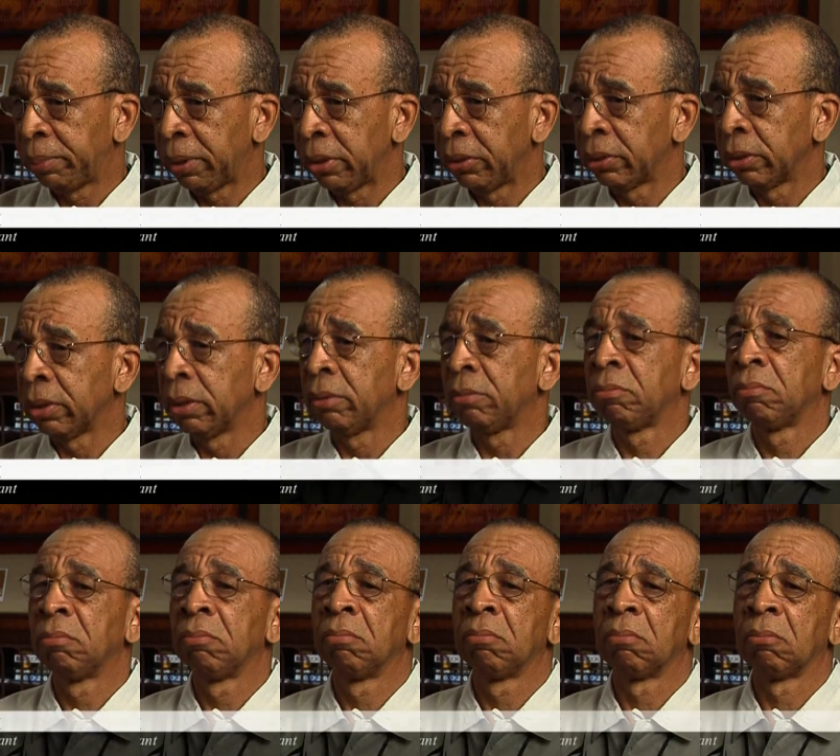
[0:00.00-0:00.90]
good
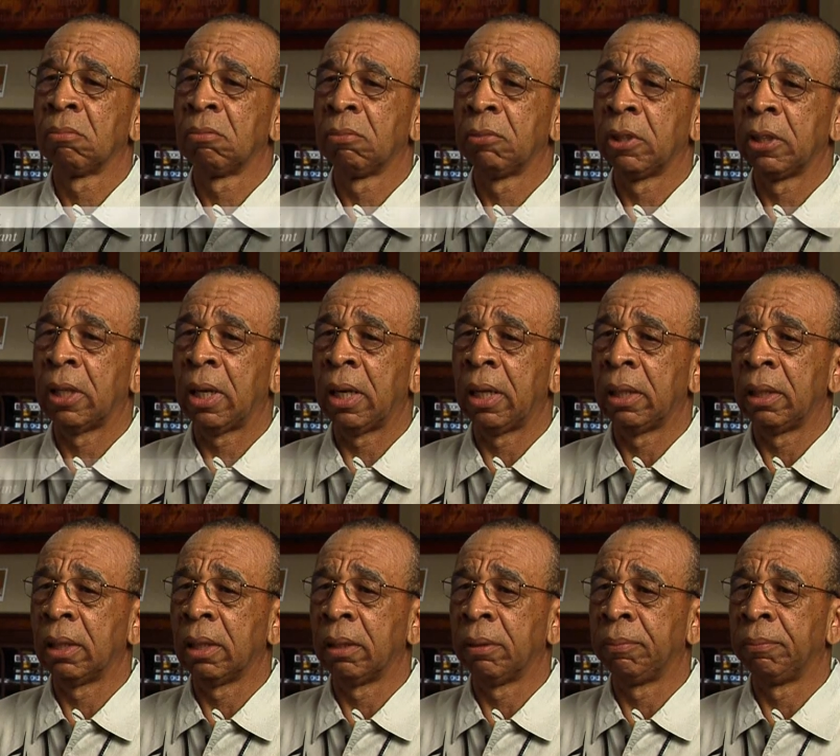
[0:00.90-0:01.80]
person, that
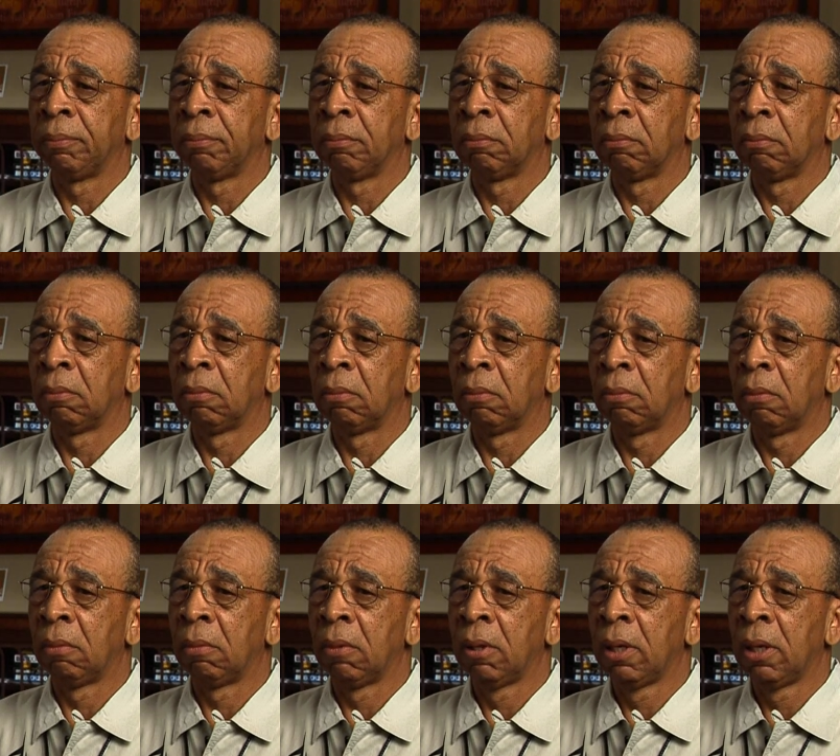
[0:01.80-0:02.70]
I am
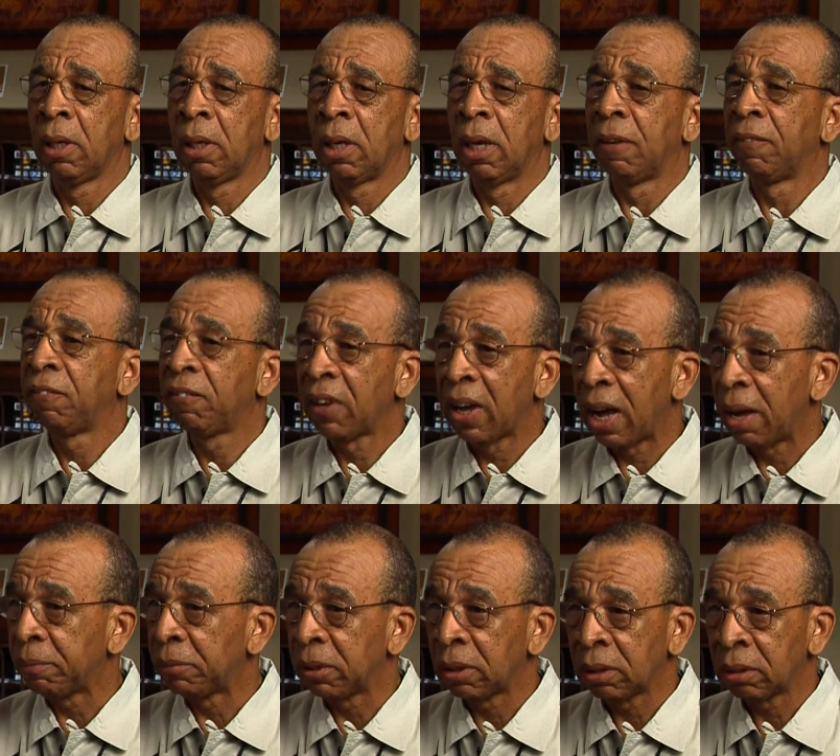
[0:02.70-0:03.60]
a
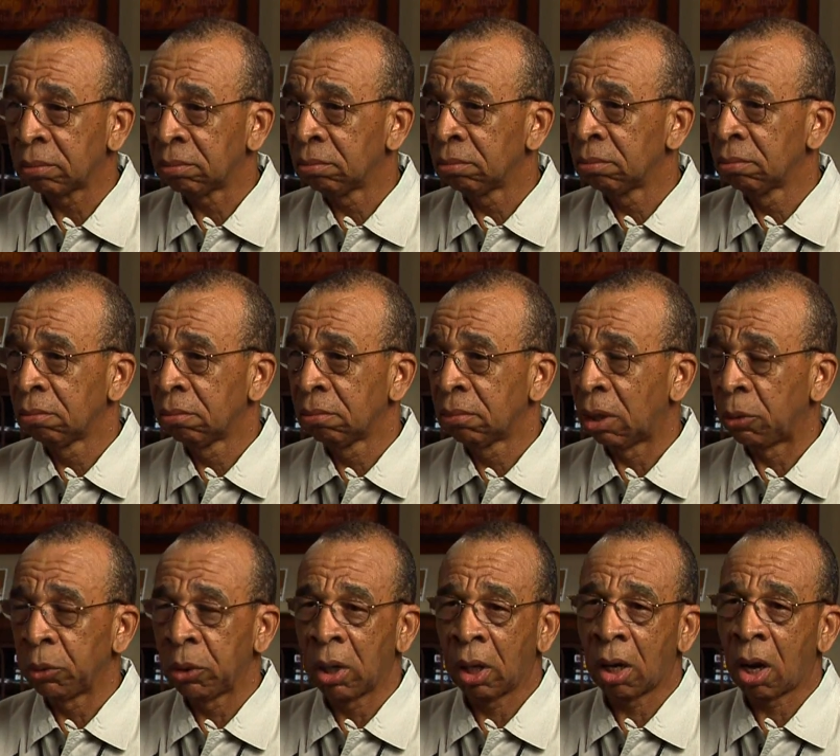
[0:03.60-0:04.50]
family,
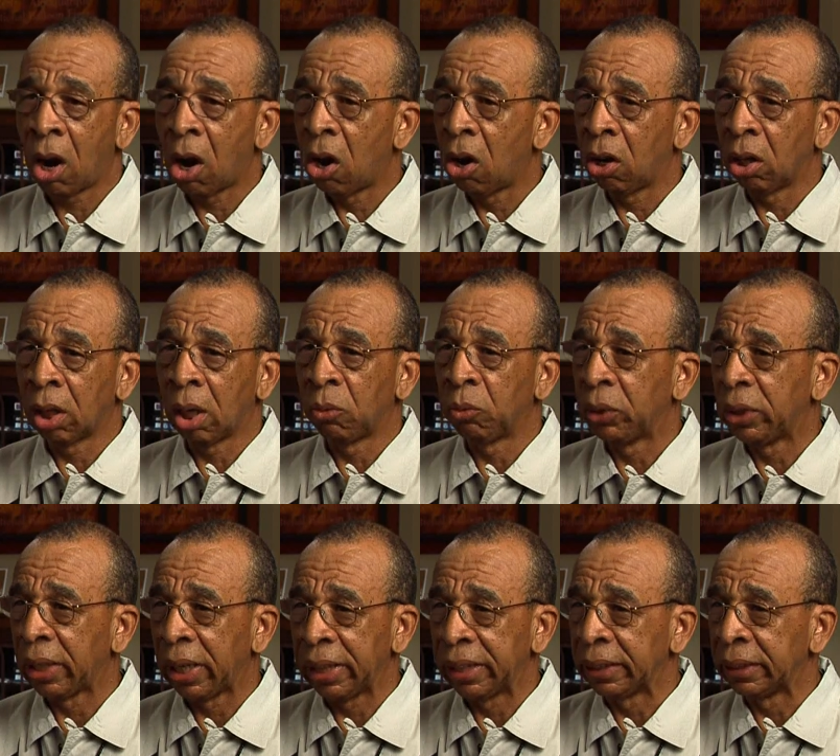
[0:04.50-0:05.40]
that we are all
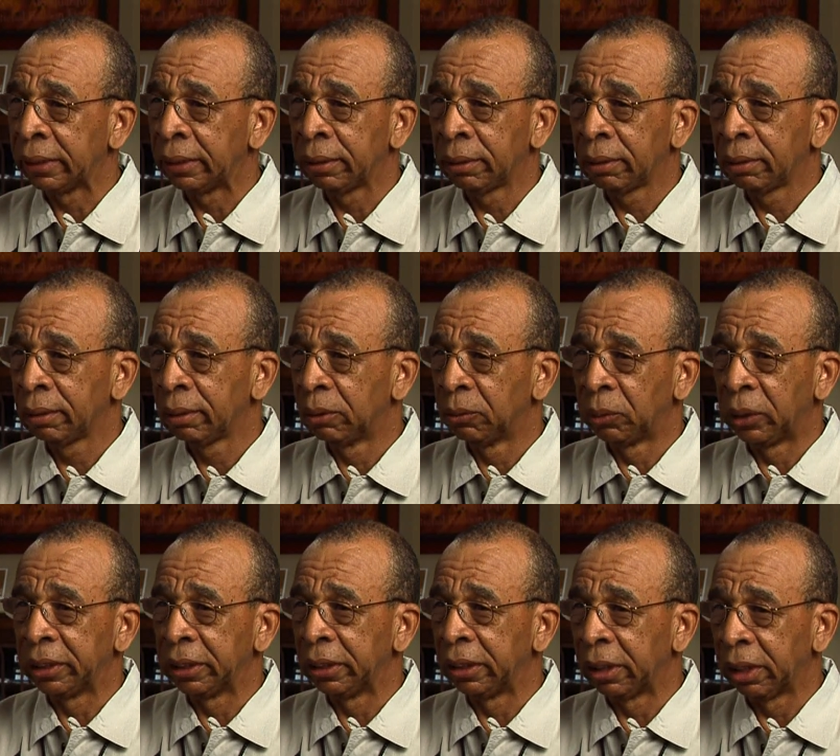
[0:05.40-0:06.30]
are related
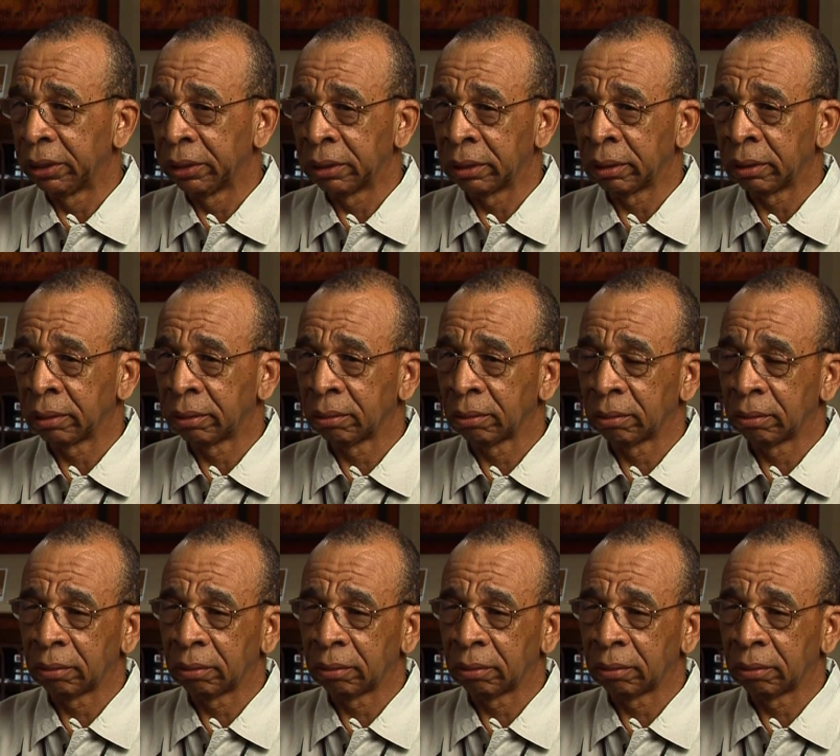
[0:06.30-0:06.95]
to one another.